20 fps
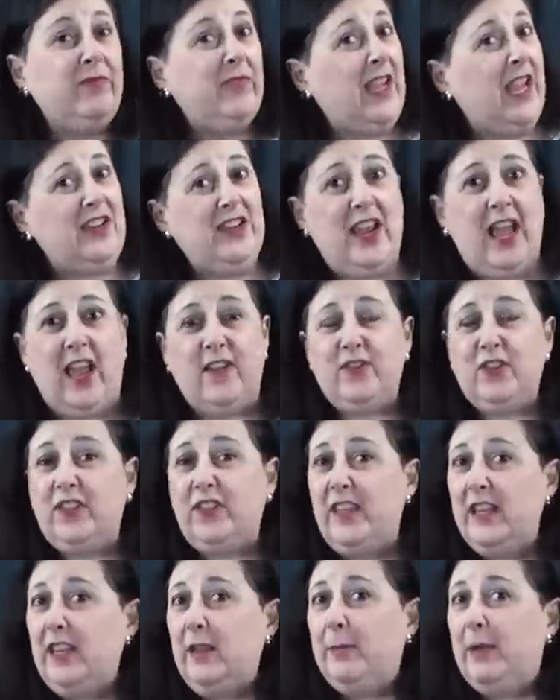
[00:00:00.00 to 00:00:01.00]
And you have to
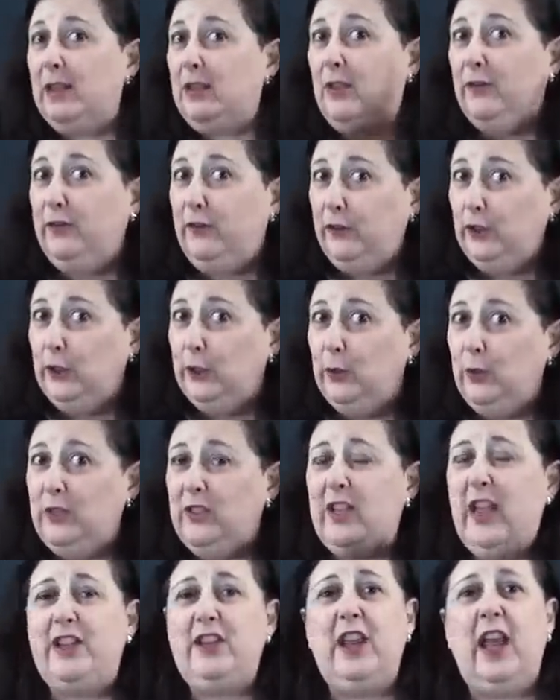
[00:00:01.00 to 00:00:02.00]
think about the
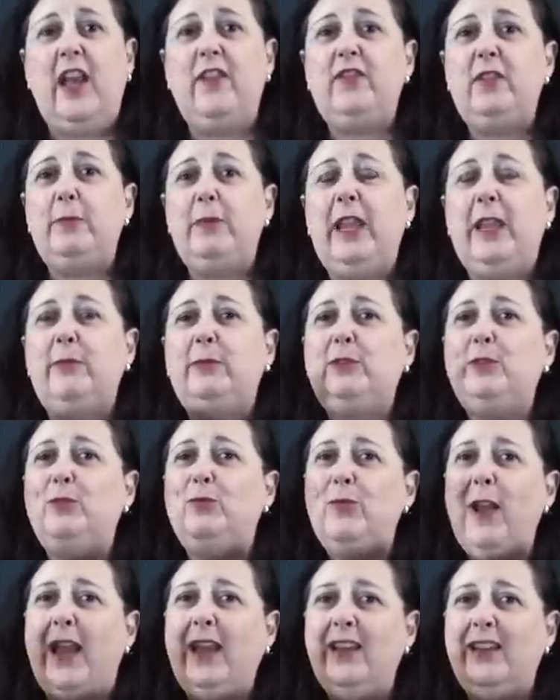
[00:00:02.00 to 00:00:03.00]
flukes, and you have to be able to
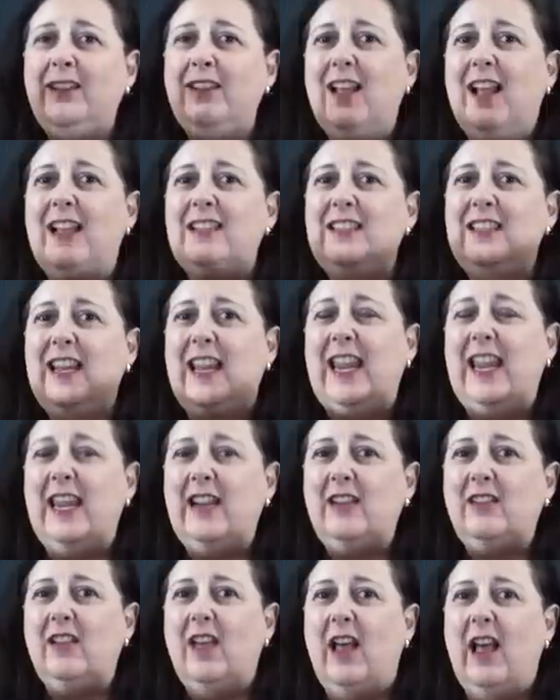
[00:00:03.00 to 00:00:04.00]
recognize and
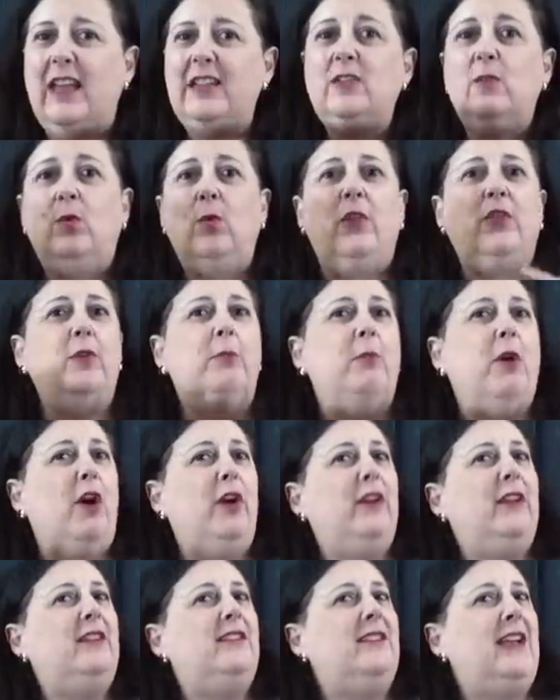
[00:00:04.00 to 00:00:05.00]
analyze what the
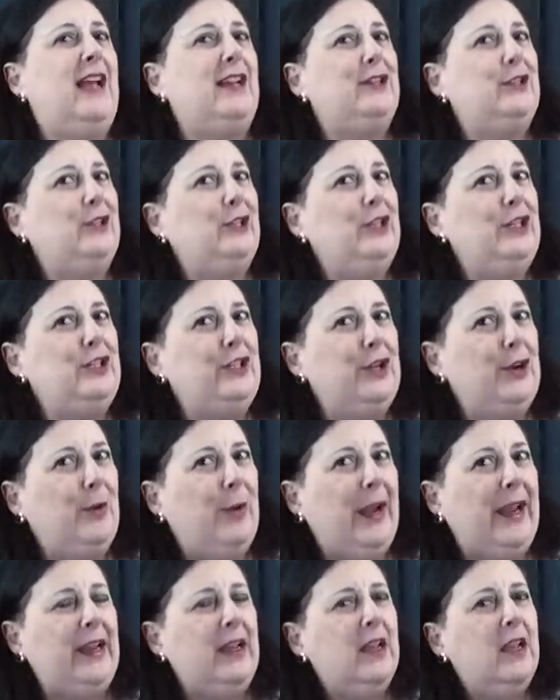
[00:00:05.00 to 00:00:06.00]
market is actually
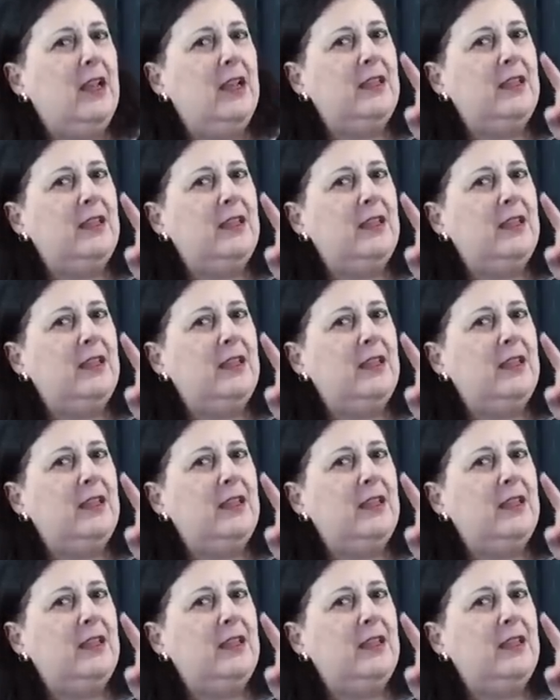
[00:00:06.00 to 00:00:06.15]
doing.